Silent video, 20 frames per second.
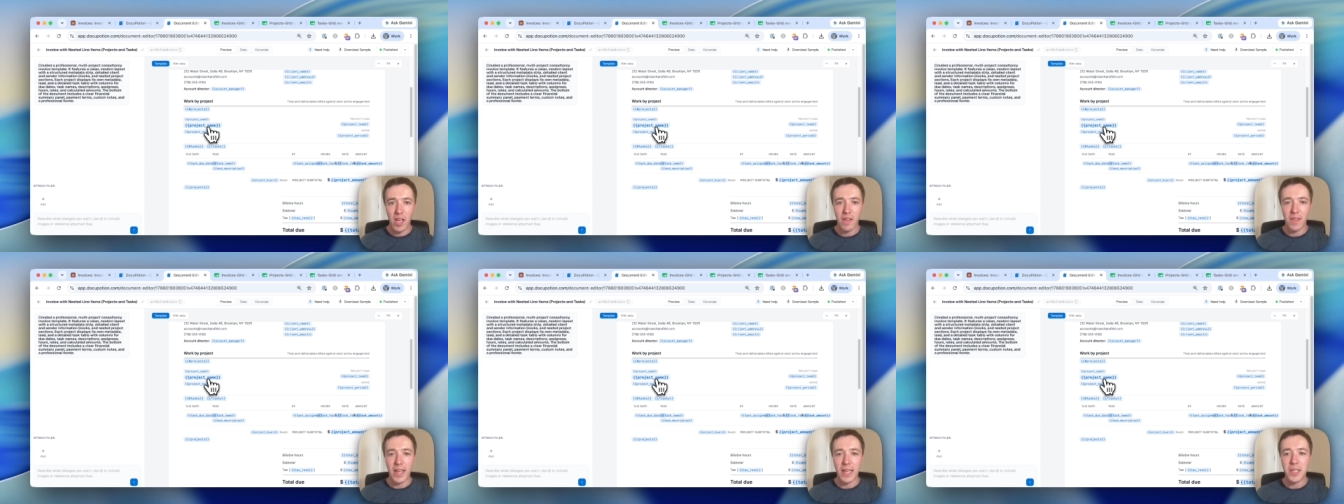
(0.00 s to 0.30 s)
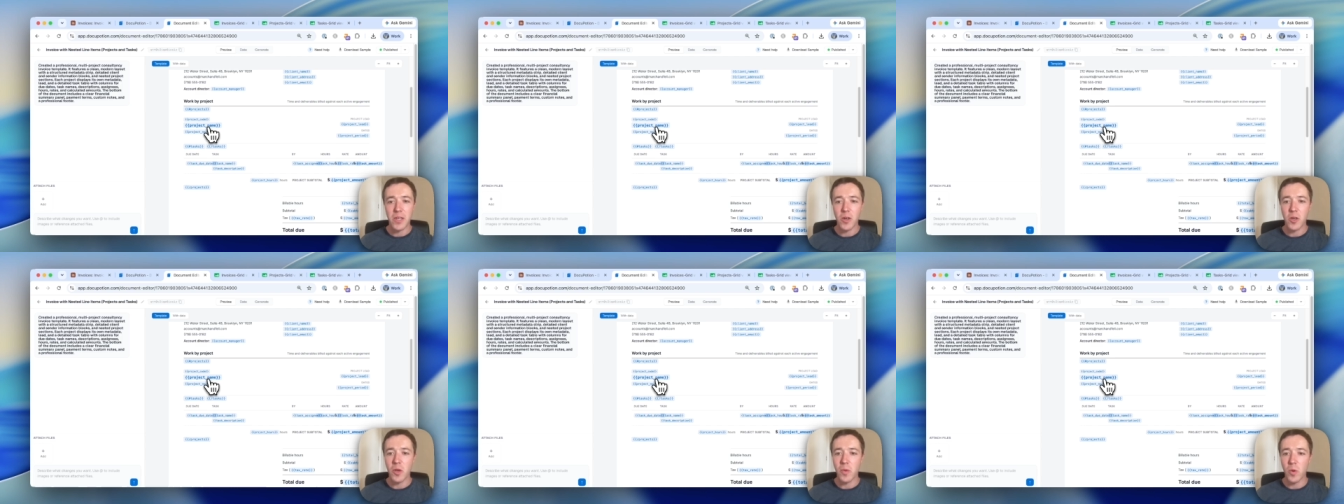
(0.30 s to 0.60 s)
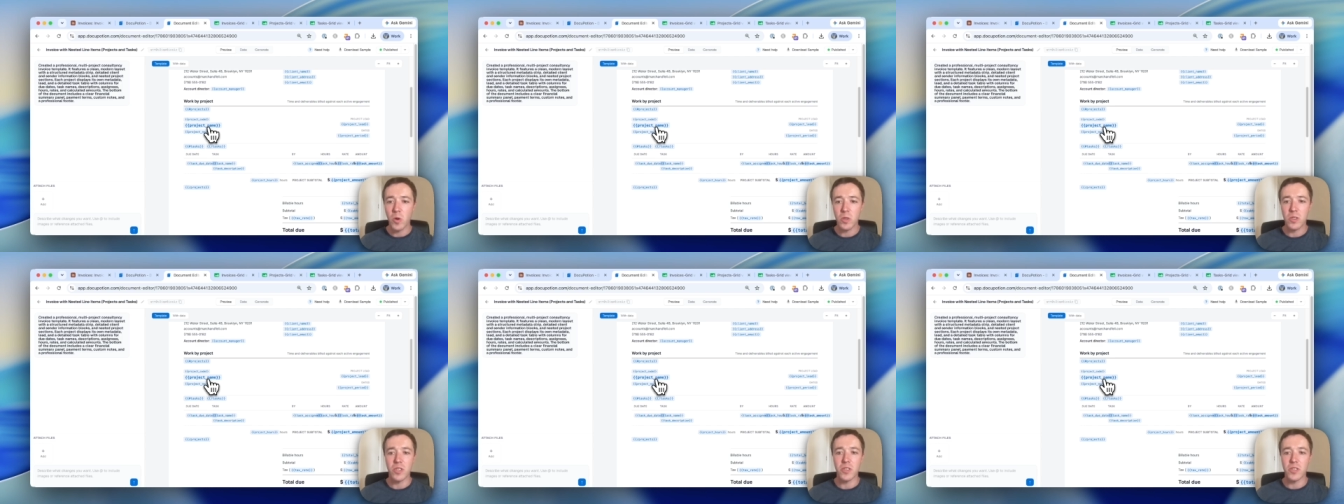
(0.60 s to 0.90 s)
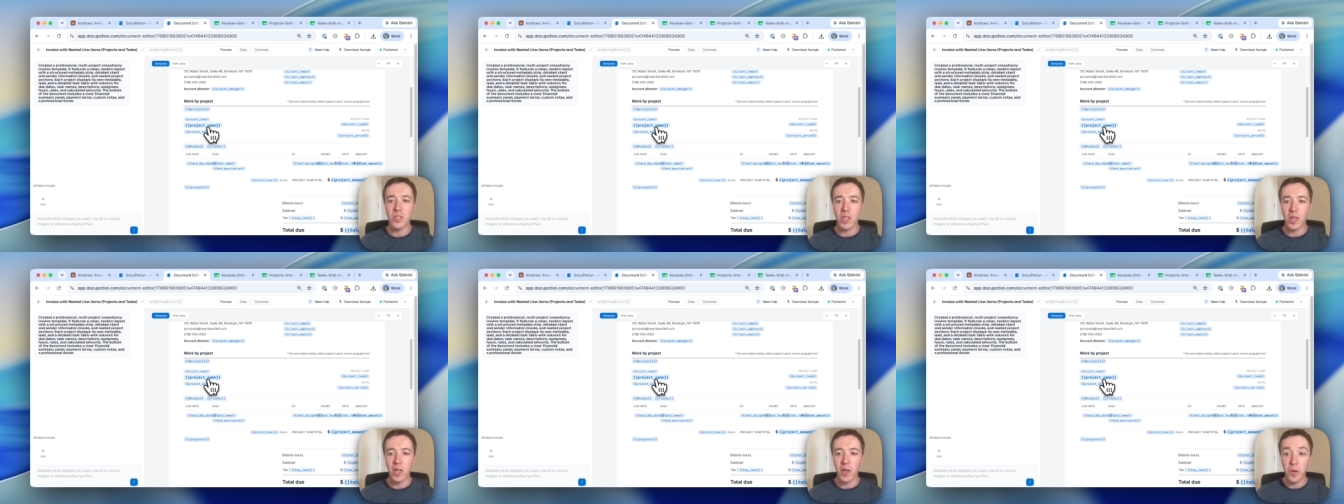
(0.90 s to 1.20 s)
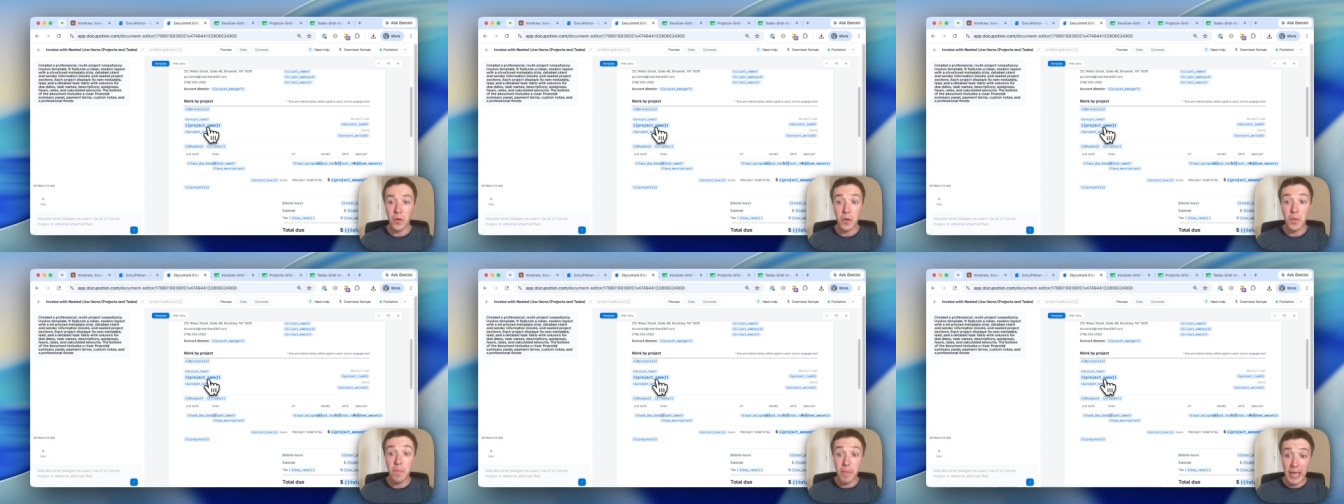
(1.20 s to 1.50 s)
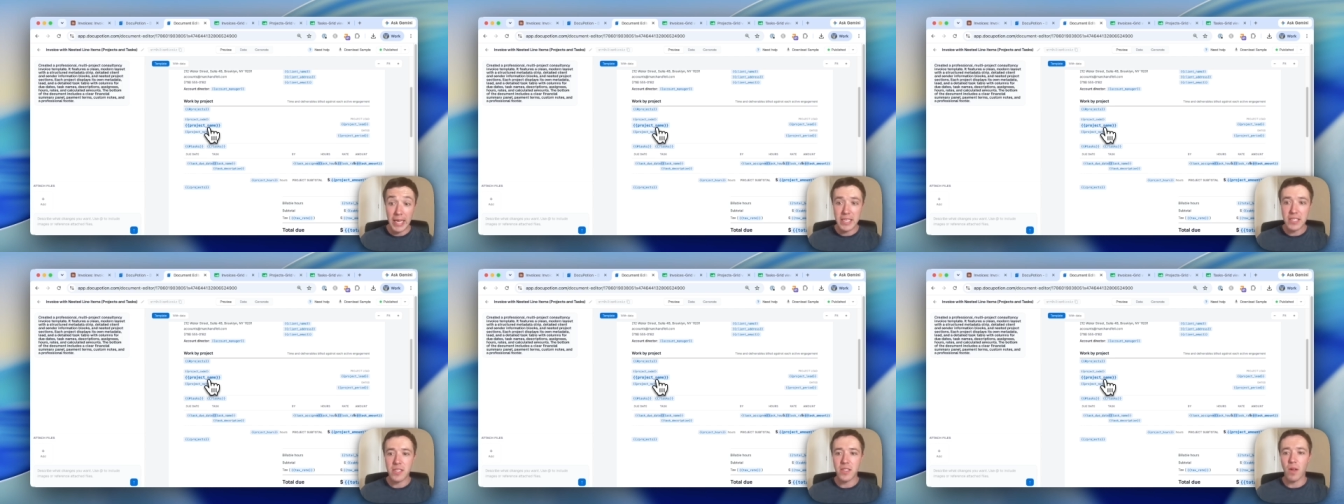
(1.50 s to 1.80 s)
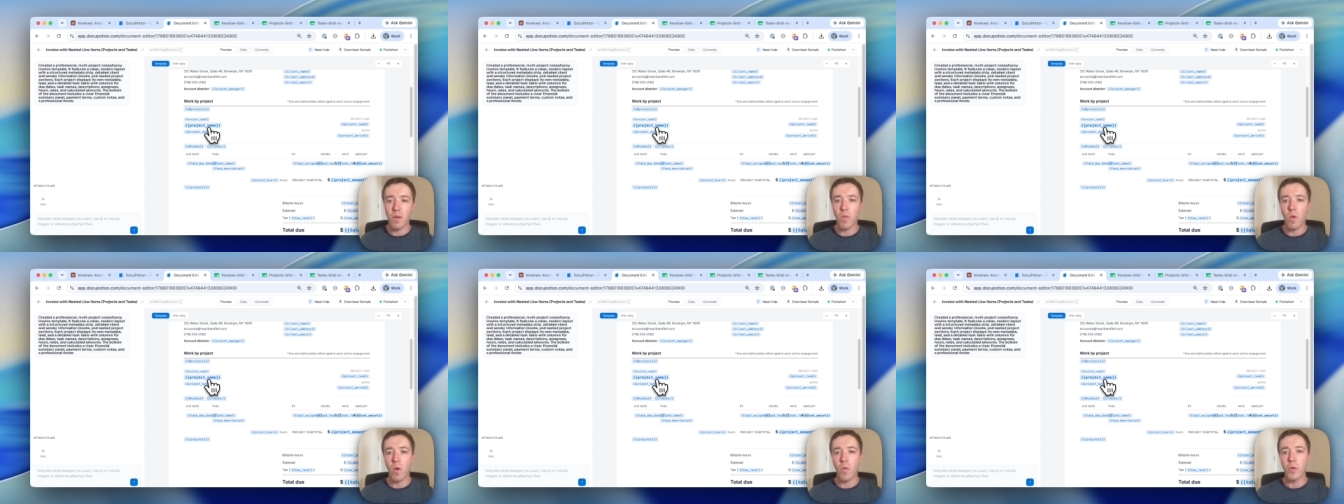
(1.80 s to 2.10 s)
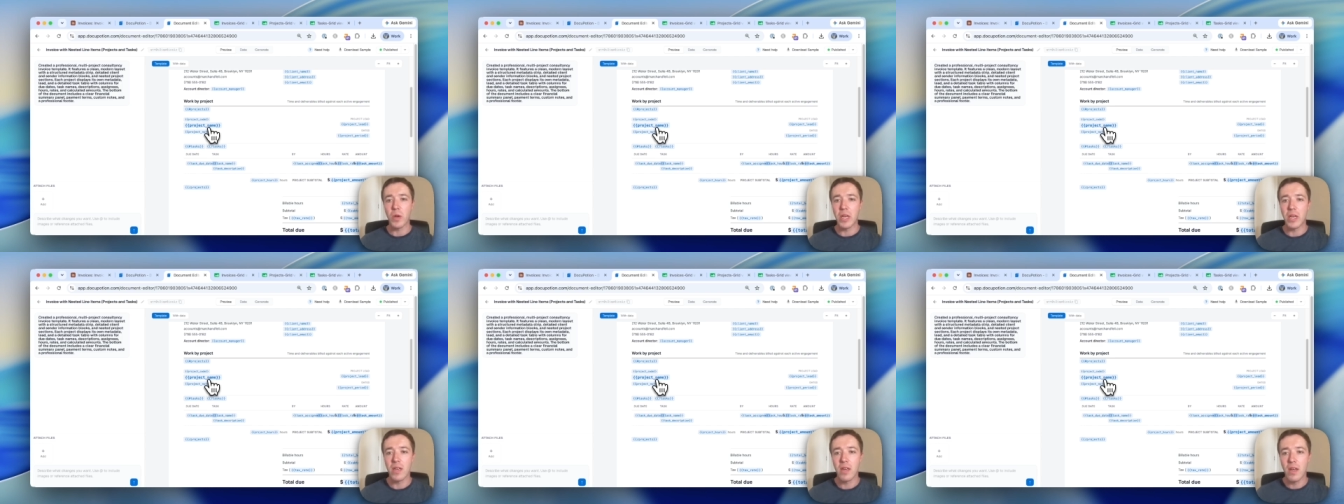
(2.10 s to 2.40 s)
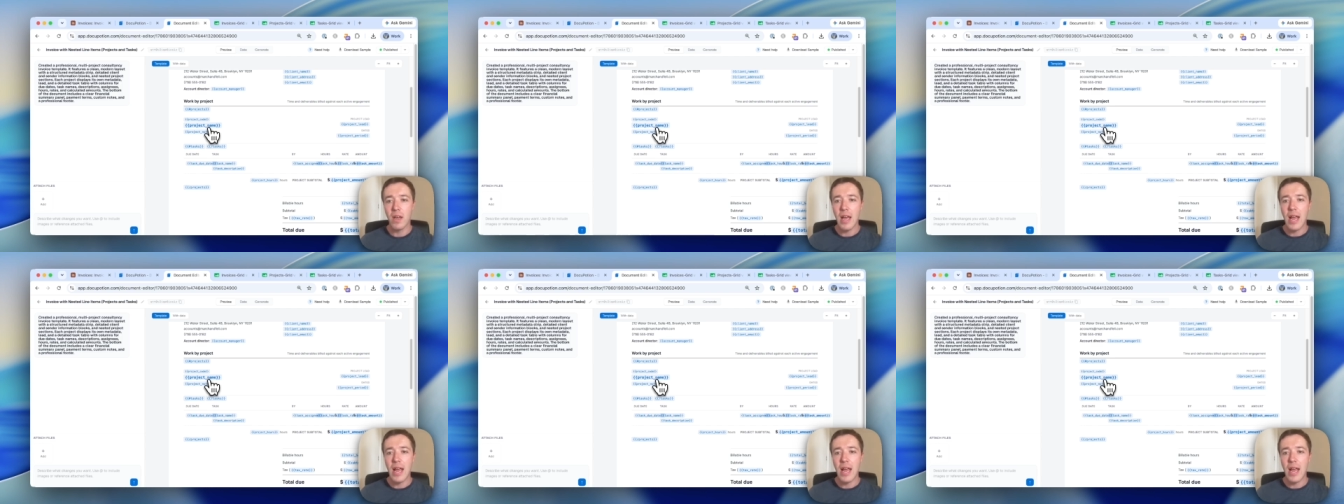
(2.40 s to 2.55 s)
that DocuPotion has included based on what we